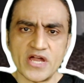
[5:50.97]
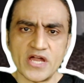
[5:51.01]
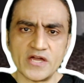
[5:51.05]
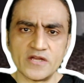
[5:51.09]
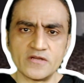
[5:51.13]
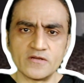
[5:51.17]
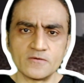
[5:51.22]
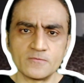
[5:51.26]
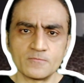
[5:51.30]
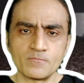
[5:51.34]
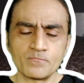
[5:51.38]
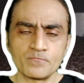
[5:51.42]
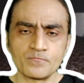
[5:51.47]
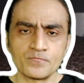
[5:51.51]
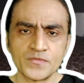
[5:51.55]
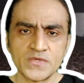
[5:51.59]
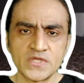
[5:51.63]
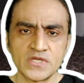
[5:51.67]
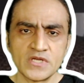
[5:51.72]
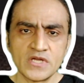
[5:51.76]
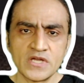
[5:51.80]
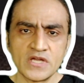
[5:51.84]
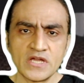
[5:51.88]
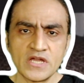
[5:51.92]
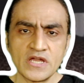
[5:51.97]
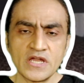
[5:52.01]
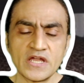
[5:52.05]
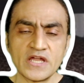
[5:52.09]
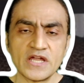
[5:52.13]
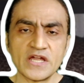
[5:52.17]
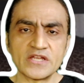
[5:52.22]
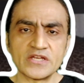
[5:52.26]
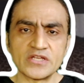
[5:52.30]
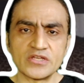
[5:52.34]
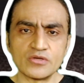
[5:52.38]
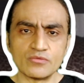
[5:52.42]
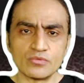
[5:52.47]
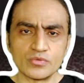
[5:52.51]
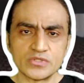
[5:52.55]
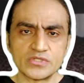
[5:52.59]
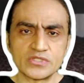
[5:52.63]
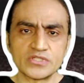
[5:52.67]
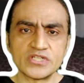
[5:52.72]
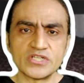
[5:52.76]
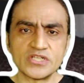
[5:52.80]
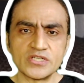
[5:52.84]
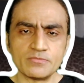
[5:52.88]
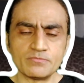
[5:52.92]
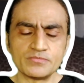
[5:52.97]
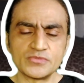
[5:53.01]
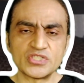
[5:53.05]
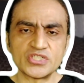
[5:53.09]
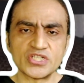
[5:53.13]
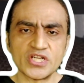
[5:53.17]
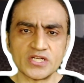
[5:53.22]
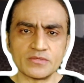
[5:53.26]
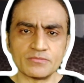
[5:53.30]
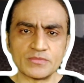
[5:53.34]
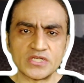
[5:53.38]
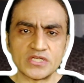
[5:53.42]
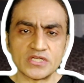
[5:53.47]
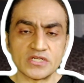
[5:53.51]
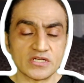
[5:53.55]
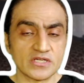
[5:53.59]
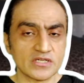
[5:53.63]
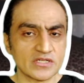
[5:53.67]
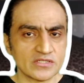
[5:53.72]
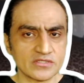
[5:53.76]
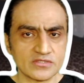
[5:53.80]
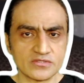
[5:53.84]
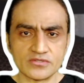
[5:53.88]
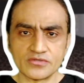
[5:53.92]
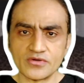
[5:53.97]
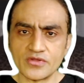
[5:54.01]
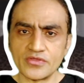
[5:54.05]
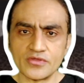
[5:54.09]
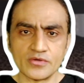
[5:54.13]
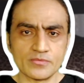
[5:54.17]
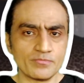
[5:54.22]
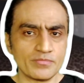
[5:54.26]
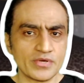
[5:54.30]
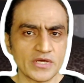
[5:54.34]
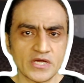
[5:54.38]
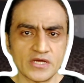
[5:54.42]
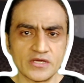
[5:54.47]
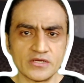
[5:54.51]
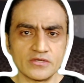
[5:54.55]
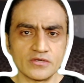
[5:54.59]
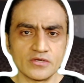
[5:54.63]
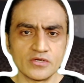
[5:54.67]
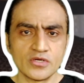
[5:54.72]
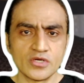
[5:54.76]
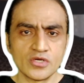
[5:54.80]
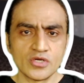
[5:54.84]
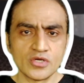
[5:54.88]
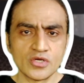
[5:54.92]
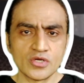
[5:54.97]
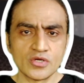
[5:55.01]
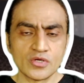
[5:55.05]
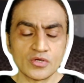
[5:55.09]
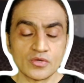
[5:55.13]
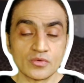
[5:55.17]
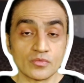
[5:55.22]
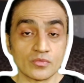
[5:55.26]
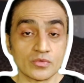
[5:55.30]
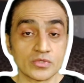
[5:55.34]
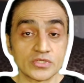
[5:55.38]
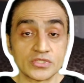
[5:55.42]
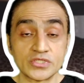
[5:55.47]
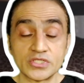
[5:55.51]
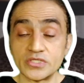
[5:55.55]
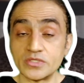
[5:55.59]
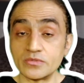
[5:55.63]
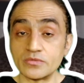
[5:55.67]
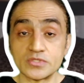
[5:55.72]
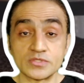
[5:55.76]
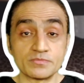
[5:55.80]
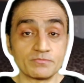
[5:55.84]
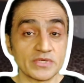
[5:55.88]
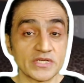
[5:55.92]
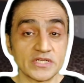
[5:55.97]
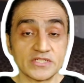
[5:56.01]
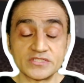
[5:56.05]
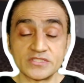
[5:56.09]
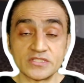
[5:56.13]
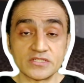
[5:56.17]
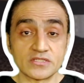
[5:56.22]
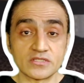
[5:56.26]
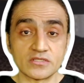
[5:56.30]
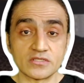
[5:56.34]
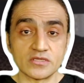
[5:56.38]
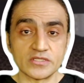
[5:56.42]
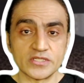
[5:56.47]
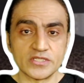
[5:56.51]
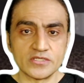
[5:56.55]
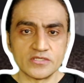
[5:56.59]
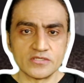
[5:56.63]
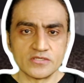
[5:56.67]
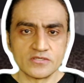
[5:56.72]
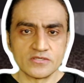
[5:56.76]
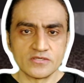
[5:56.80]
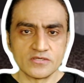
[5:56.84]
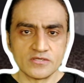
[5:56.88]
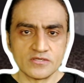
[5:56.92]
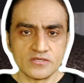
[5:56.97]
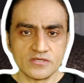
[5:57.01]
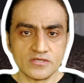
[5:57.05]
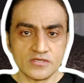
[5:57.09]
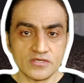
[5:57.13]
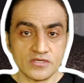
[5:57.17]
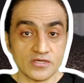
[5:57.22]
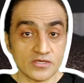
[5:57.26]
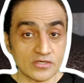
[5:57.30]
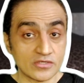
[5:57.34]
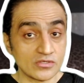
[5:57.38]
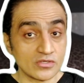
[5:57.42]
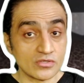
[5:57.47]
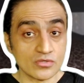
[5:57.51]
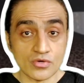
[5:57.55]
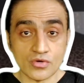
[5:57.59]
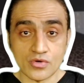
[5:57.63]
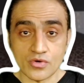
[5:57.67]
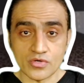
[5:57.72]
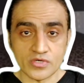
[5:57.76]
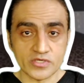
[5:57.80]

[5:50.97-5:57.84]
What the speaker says: bed. And he would keep Jayme under the bed, where she was basically ignored.